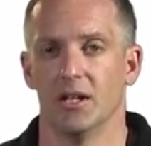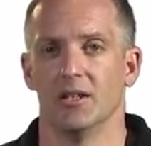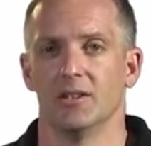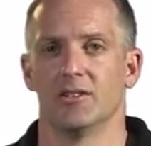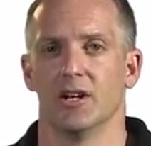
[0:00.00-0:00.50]

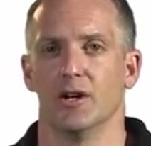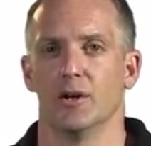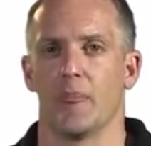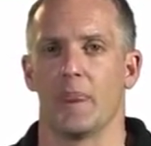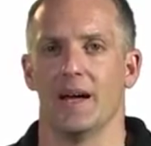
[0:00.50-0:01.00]
So
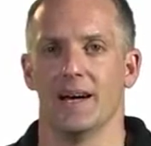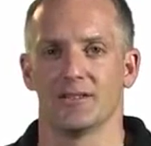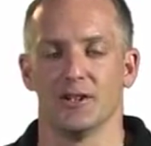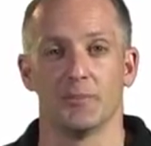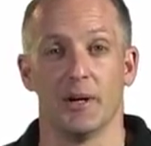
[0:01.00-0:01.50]

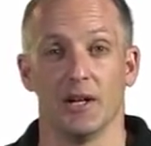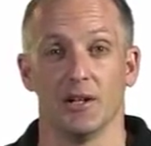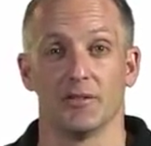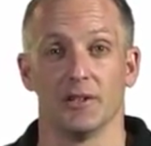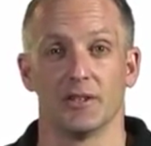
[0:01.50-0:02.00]
households pay a
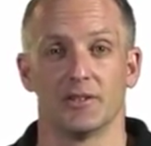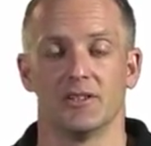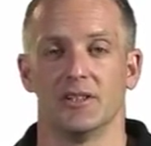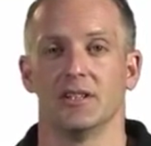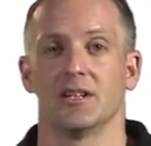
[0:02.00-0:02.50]
lot for
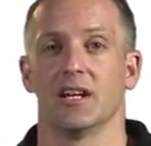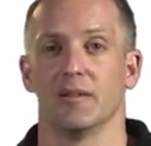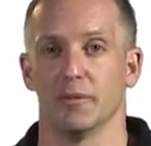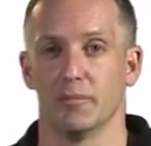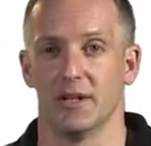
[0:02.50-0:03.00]
electricity. The
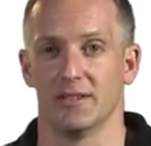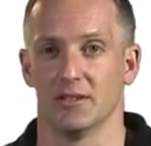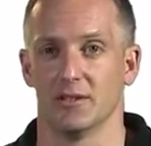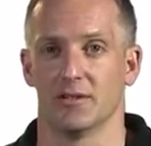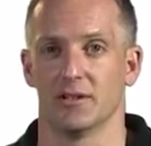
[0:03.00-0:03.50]
government pays a
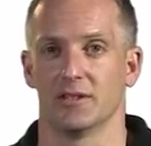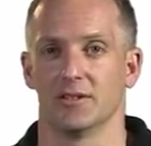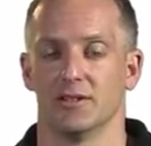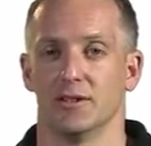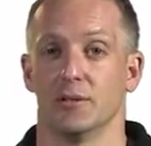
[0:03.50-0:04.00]
lot for
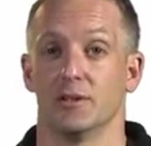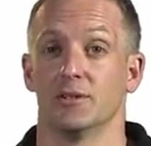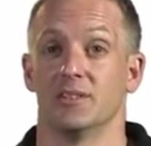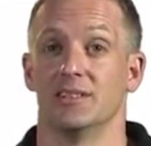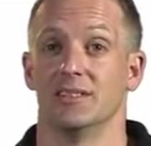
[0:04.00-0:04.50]
electricity because
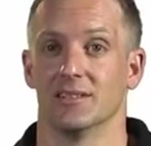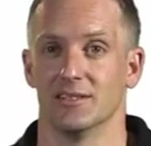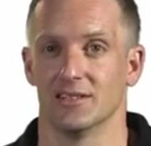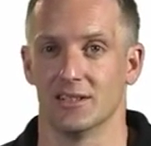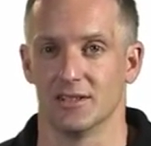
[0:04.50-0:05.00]
diesel
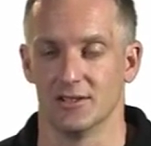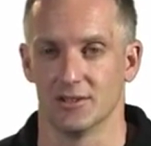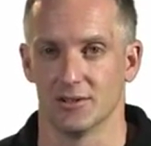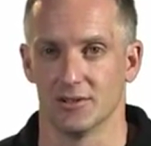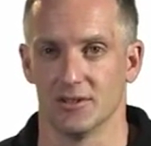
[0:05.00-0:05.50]
is the energy
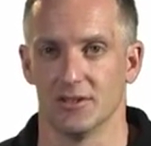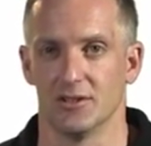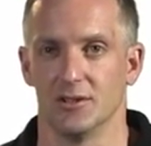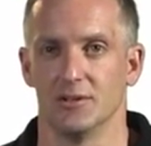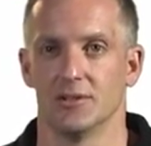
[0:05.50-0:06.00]
source that it's
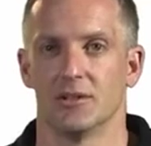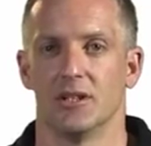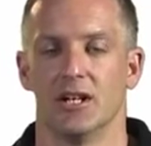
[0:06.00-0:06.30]
used.